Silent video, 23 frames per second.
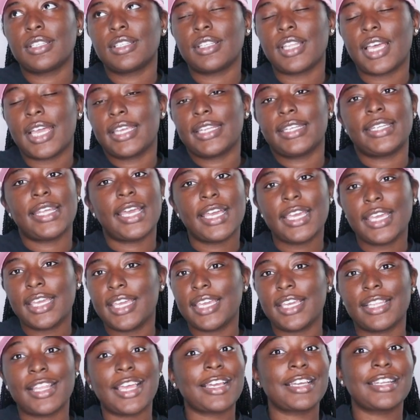like,
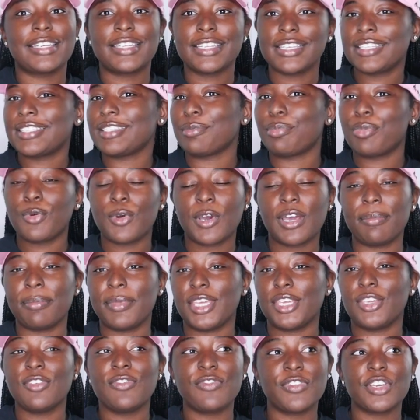dang, like a
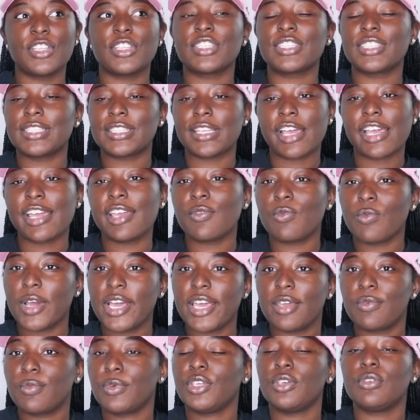disappointment. You feel the same
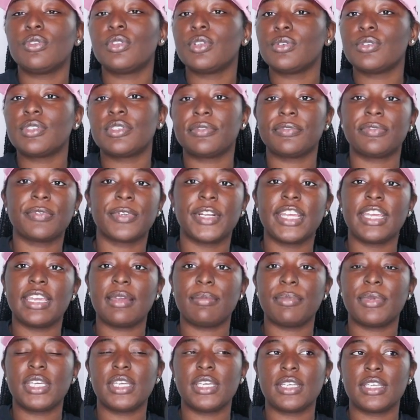way when you lose a friend,
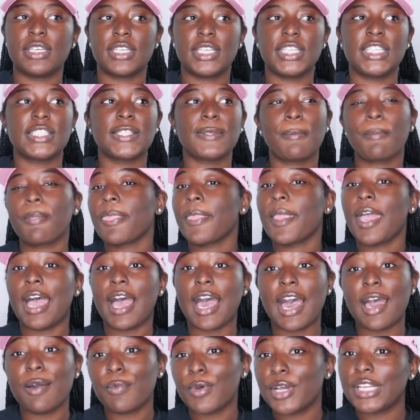because
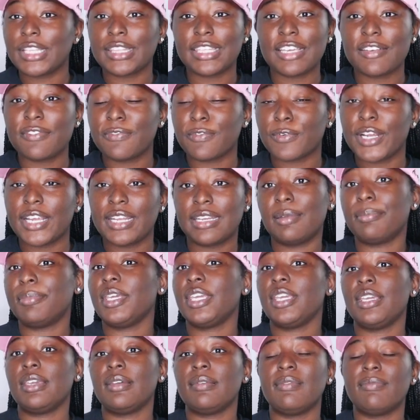I wanted that friend to
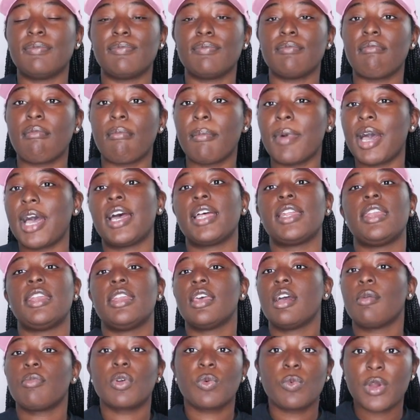be my
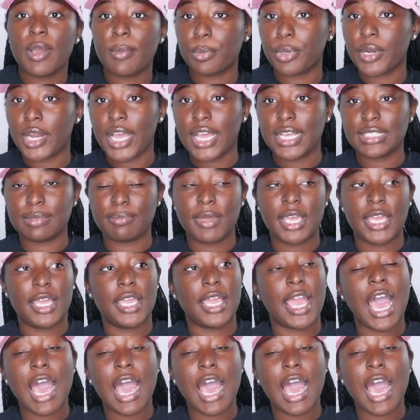number one bridesmaid.